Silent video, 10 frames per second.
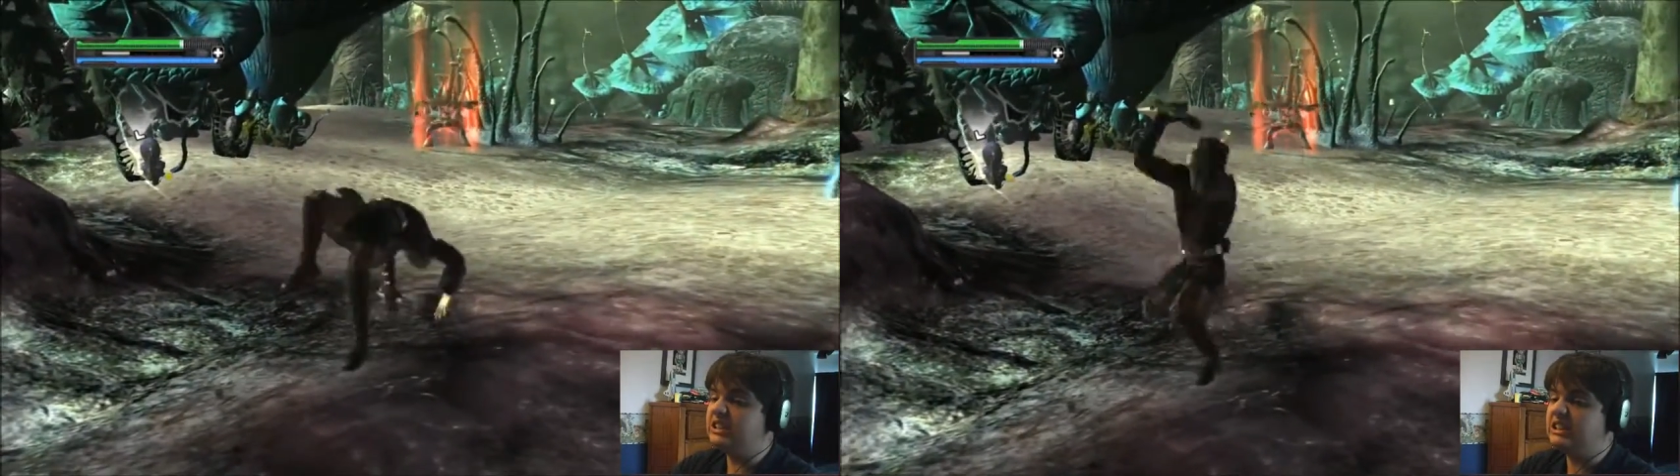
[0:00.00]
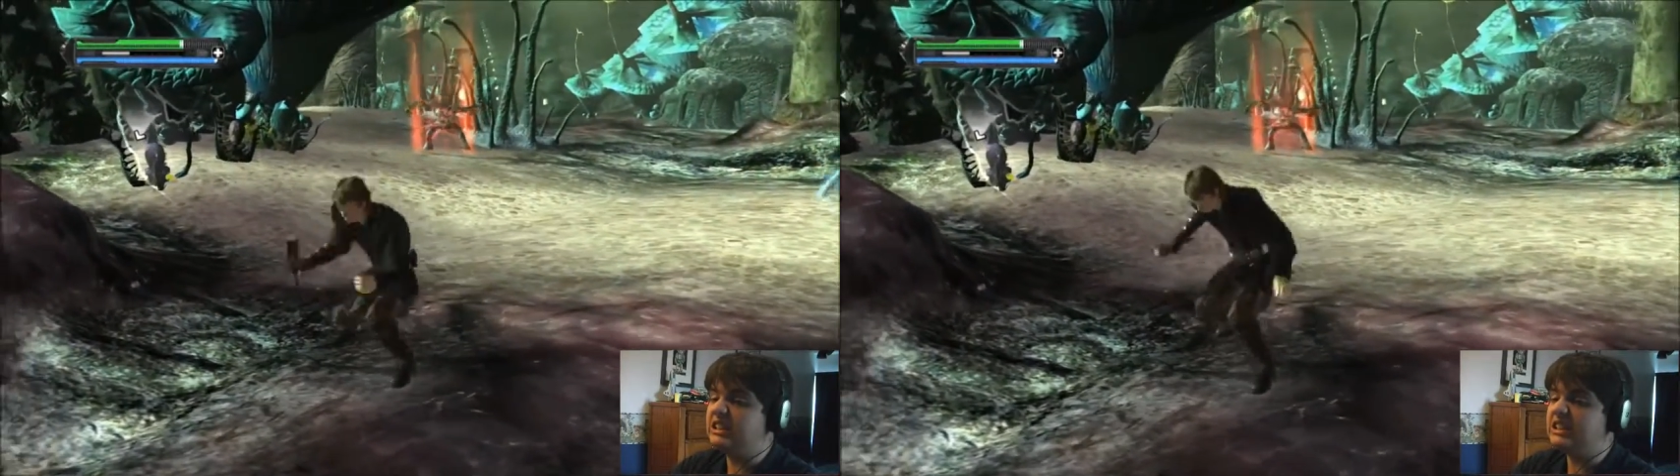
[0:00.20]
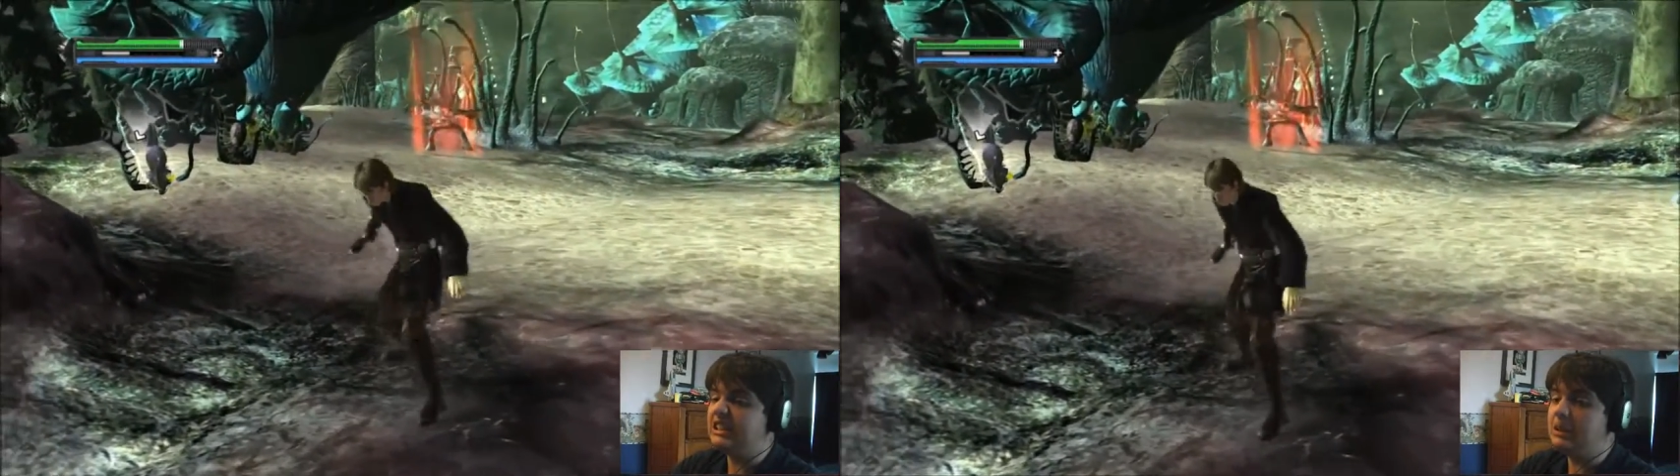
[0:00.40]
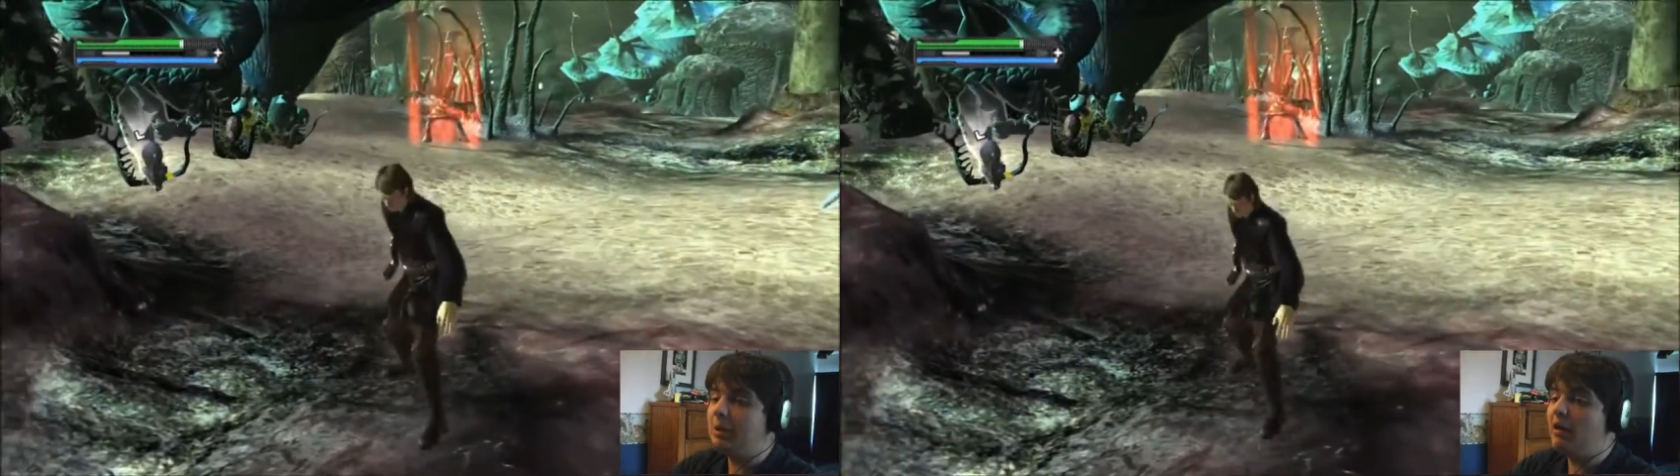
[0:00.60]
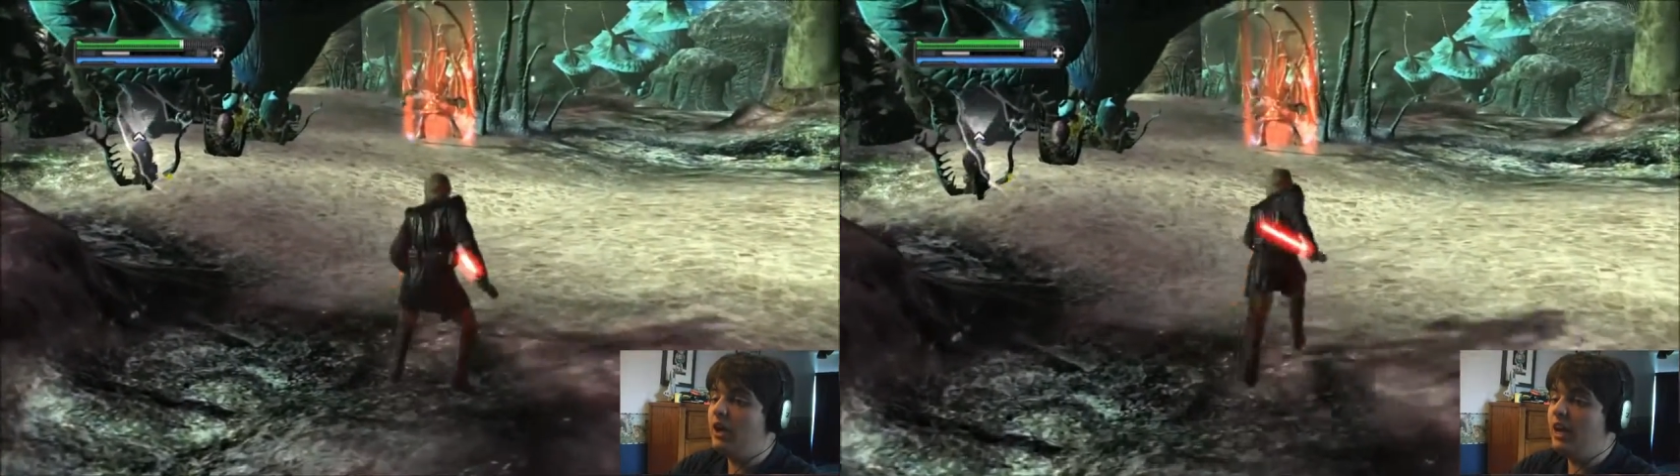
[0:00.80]
I say
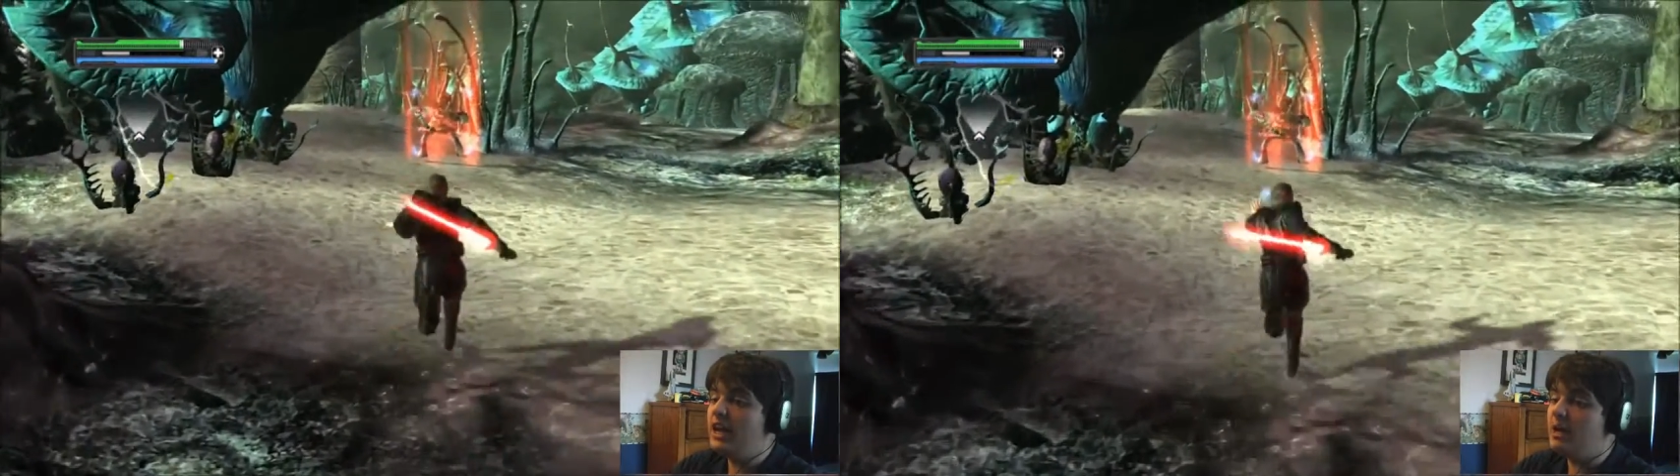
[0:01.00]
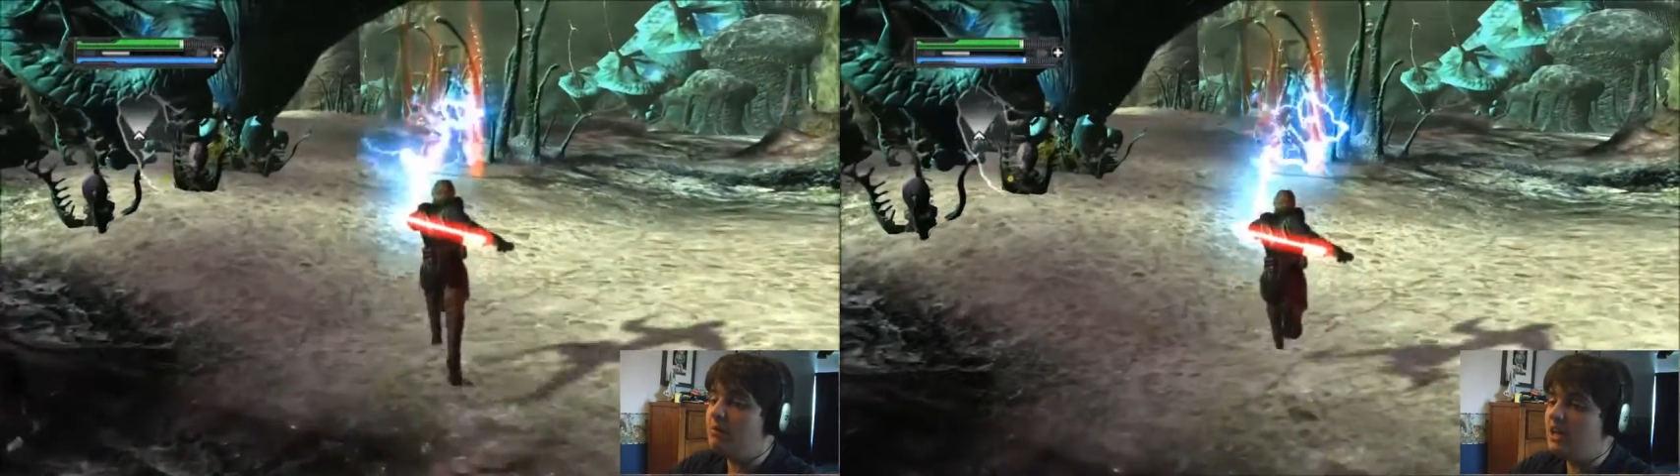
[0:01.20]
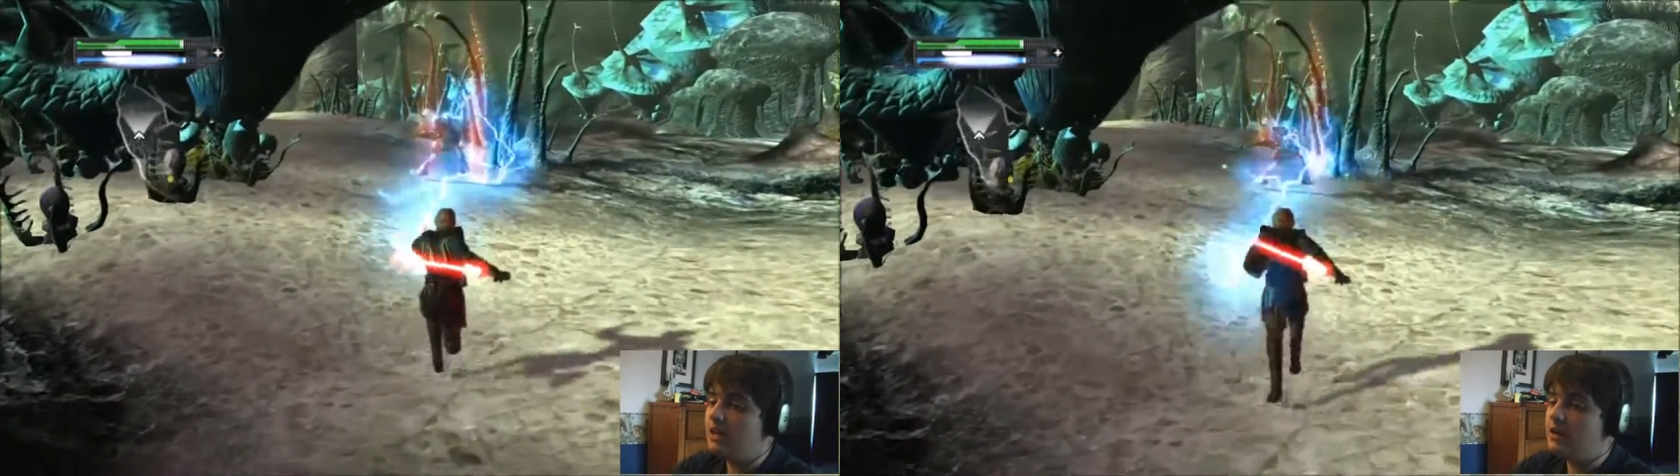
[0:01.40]
about hitting me?!